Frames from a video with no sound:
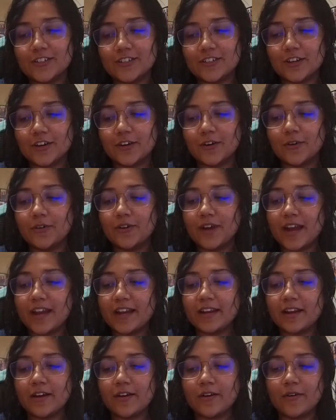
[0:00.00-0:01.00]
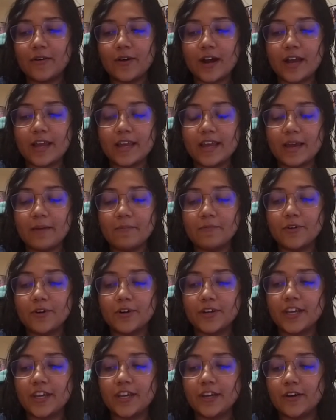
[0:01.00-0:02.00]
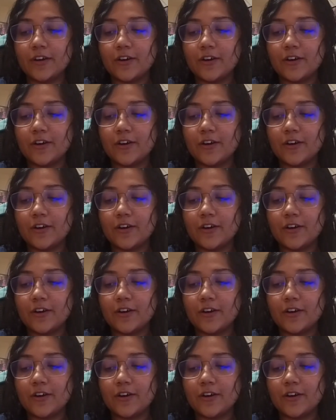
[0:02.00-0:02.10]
So right now I am working